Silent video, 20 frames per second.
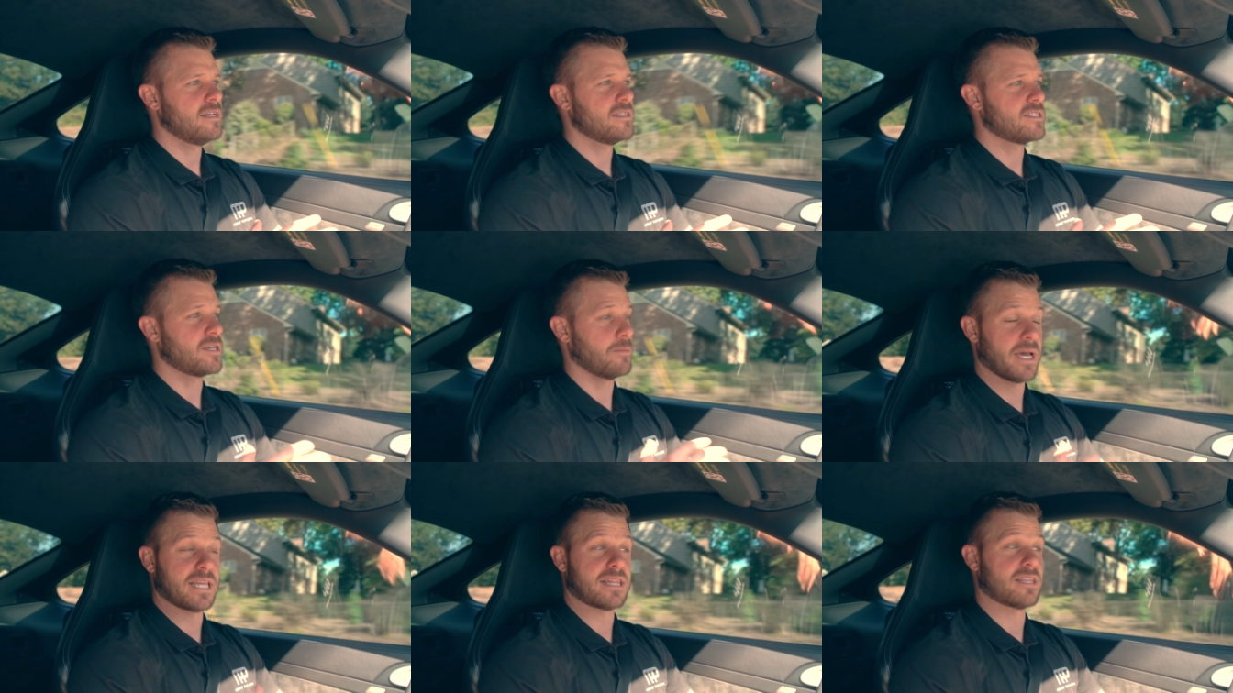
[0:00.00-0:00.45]

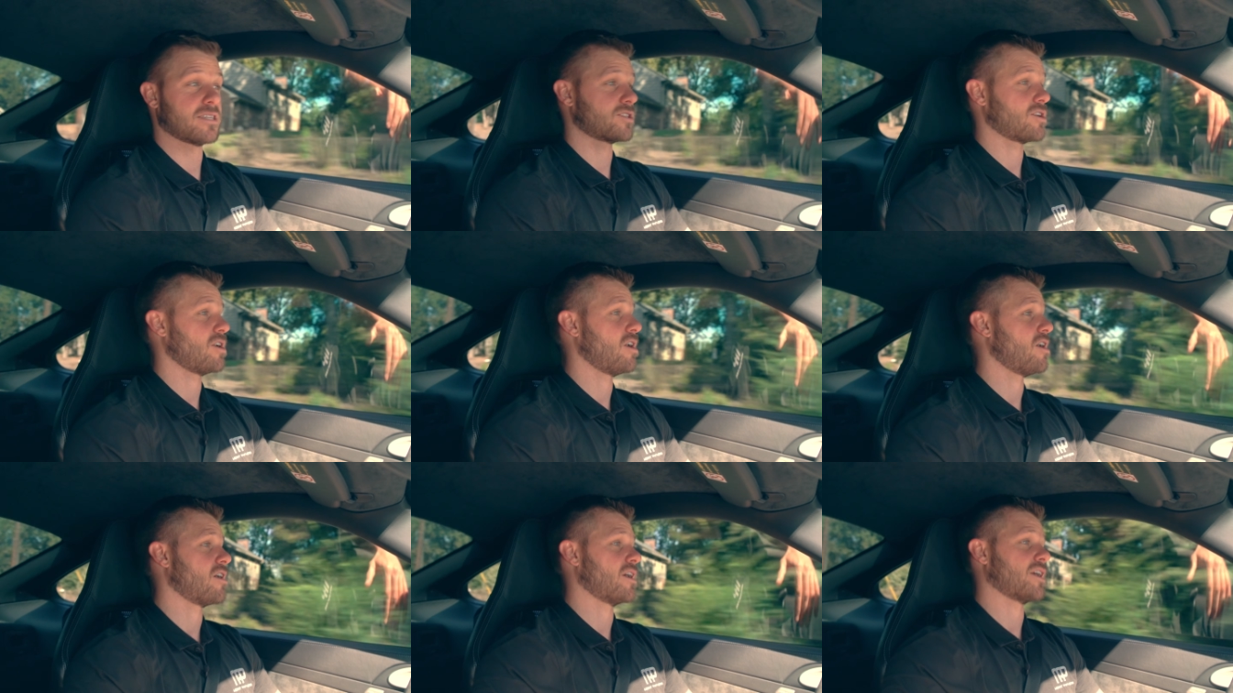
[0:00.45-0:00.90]
to make this
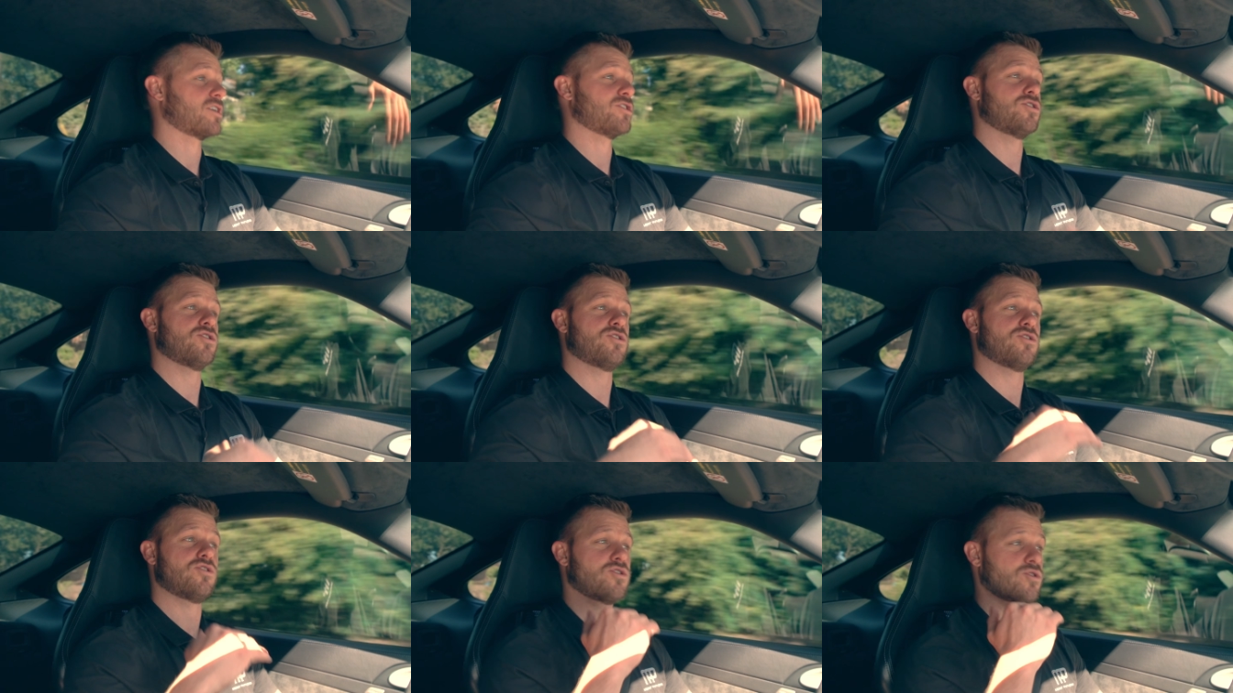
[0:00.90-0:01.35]
car
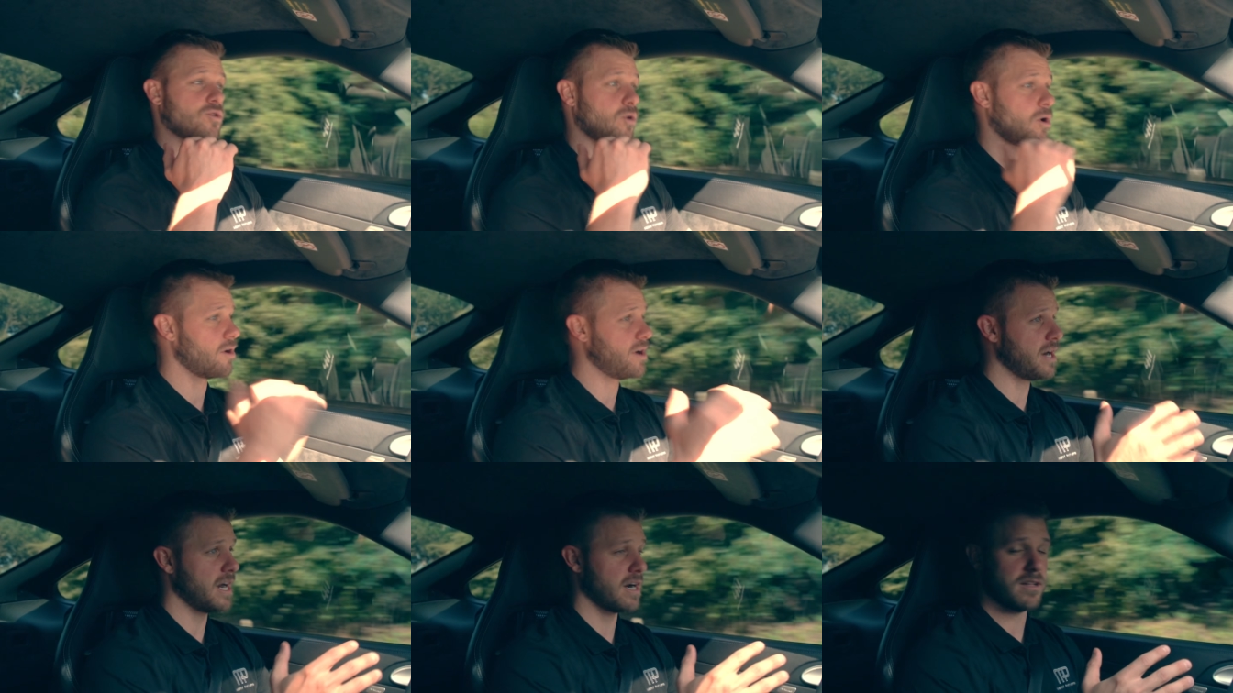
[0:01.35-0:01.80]

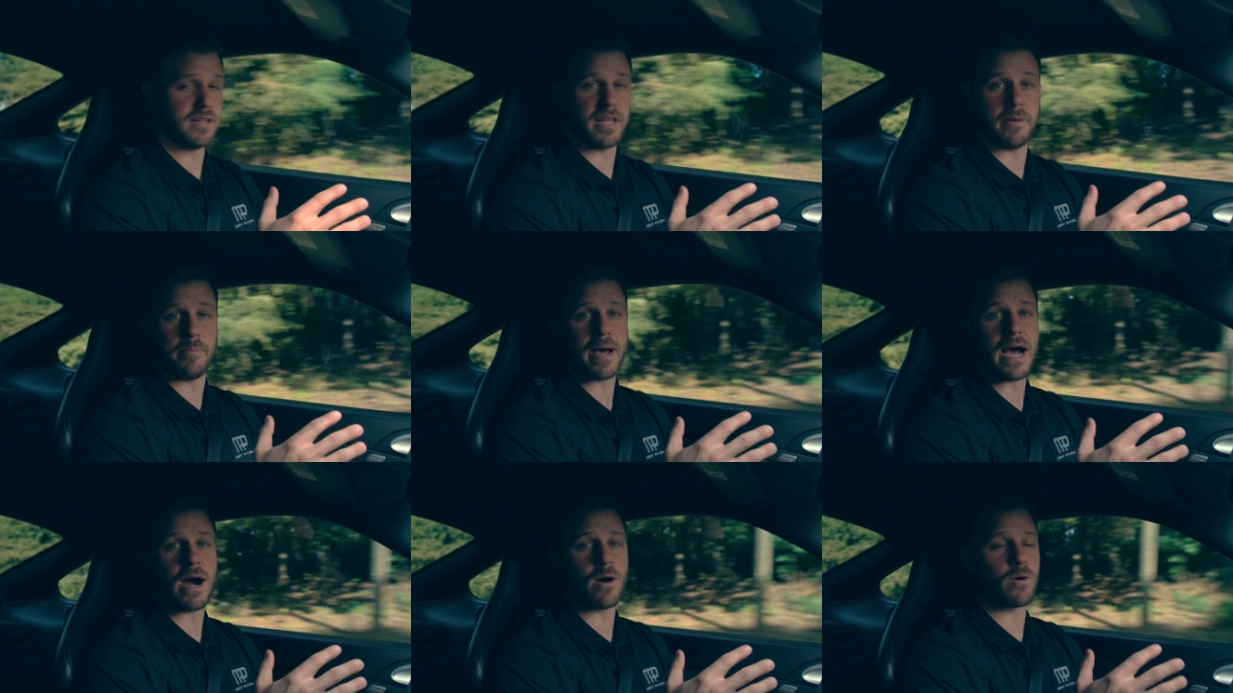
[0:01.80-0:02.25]
extraordinarily
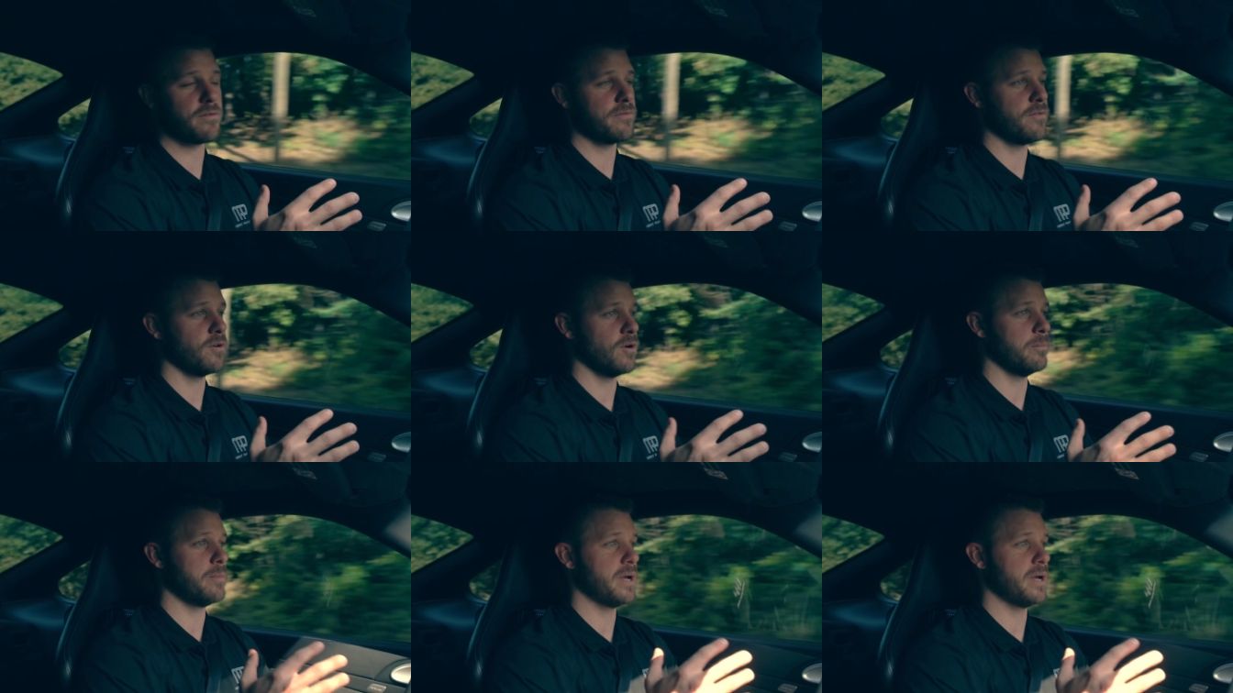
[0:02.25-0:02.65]
powerful,